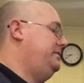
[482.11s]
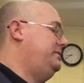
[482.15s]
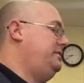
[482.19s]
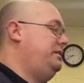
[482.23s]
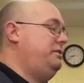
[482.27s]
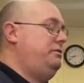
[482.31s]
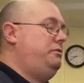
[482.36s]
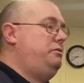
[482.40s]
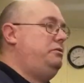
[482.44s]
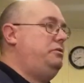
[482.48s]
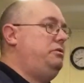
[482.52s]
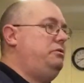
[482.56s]

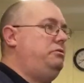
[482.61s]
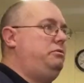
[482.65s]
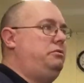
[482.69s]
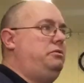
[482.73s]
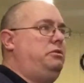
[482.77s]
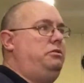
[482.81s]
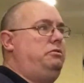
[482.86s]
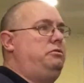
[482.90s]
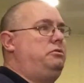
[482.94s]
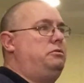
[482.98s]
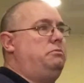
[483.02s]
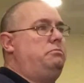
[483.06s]
So
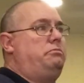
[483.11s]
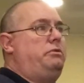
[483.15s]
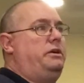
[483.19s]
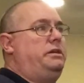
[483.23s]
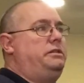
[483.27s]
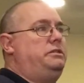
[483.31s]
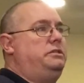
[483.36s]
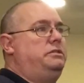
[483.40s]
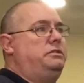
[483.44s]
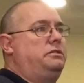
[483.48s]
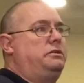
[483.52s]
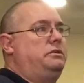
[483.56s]
new
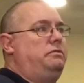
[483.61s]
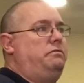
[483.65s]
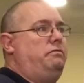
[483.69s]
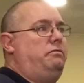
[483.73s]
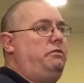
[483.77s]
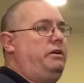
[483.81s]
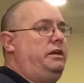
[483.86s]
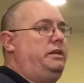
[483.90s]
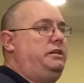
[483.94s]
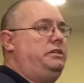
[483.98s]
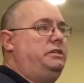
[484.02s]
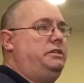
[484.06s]
compressors can
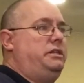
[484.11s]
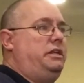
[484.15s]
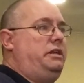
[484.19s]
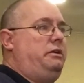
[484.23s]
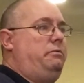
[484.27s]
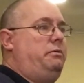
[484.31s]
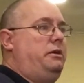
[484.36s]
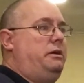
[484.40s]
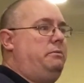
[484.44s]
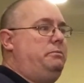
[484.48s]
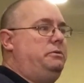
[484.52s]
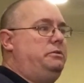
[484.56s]
range
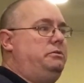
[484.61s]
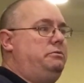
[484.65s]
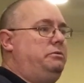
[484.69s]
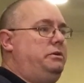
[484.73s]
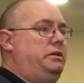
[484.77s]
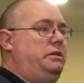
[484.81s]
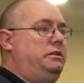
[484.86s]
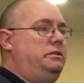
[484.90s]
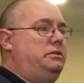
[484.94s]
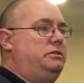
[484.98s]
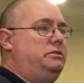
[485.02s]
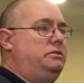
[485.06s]
anywhere
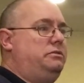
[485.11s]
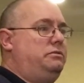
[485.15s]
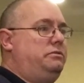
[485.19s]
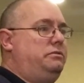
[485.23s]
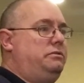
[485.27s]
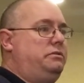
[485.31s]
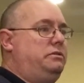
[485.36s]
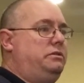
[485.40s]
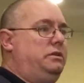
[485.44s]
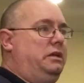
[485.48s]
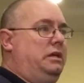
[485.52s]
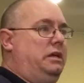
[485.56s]
between sort
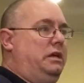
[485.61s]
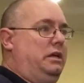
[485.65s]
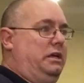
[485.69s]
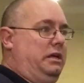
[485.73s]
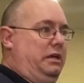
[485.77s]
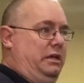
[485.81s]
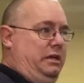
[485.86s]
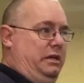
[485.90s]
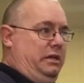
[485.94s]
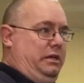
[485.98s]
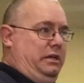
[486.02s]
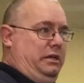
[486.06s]

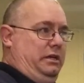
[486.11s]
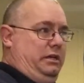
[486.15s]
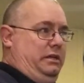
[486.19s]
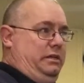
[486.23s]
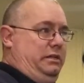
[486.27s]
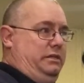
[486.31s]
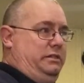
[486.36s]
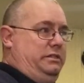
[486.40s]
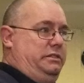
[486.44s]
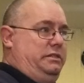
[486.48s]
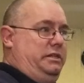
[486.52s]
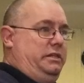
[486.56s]
of
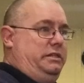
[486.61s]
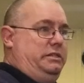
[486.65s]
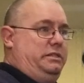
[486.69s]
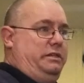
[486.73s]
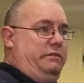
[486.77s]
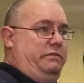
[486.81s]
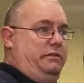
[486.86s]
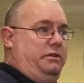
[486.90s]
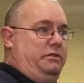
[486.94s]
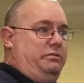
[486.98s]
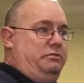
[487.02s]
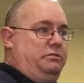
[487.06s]

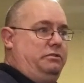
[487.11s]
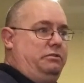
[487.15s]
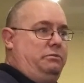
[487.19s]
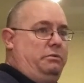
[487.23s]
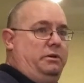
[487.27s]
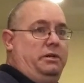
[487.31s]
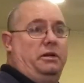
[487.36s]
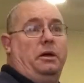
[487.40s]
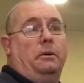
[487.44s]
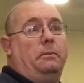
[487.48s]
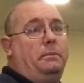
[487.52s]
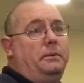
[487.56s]

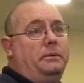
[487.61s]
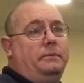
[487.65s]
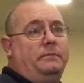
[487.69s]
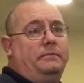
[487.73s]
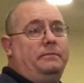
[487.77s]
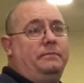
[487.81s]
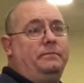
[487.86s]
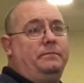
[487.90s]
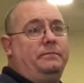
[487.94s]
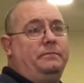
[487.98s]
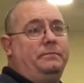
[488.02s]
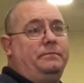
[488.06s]
£600-700 up.
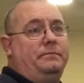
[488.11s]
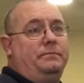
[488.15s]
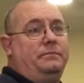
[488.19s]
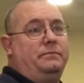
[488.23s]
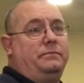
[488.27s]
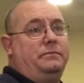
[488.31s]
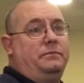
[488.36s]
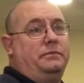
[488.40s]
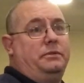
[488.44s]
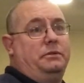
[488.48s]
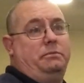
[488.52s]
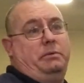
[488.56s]
Okay.
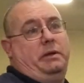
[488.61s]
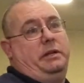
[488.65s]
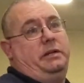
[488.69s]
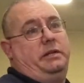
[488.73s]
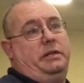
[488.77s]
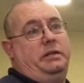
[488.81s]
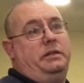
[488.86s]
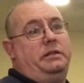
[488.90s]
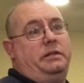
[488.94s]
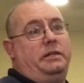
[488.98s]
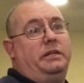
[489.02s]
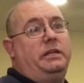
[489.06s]
And then
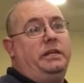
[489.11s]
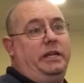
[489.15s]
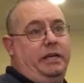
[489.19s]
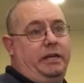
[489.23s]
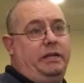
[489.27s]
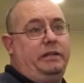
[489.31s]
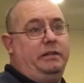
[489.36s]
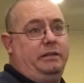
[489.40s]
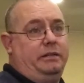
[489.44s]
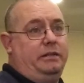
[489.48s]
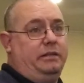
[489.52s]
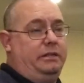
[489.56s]
fitting and all
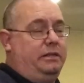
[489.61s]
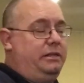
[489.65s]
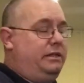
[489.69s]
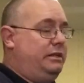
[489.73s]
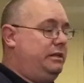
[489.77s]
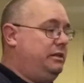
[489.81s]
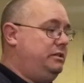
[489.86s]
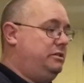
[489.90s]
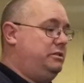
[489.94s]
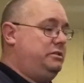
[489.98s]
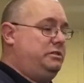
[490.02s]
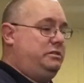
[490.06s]
the rest of
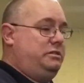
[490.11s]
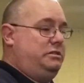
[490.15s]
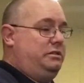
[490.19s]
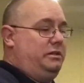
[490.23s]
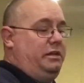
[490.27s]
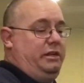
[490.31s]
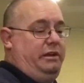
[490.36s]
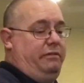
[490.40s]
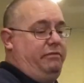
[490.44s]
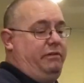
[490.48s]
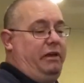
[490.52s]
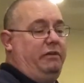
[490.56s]
it. So
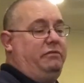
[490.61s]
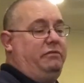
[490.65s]
it's really.